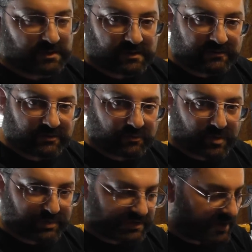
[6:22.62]
is a
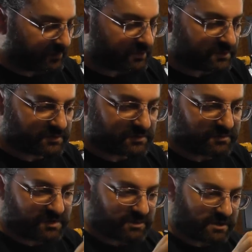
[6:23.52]
grip adapter. This was
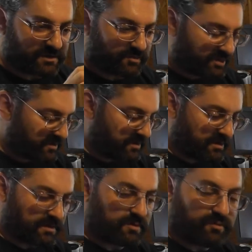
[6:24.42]
made by a company
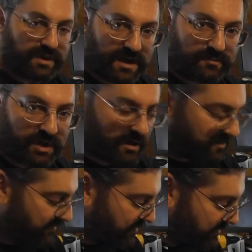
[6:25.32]
called Packmeyer.
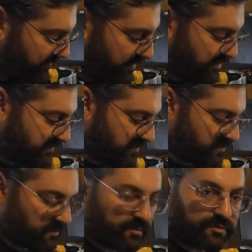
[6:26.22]
They're very famous for their
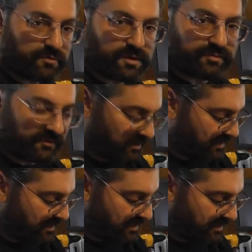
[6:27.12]
rubber grips.
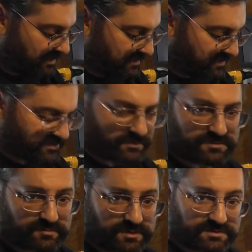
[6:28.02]
They also do
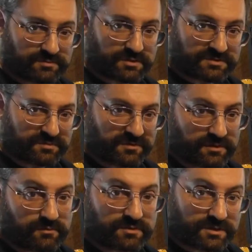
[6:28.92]
some custom
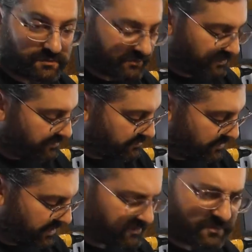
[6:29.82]
gunsmithing, or they used to.
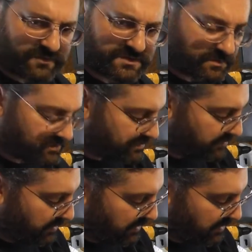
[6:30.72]
I don't know if they still do.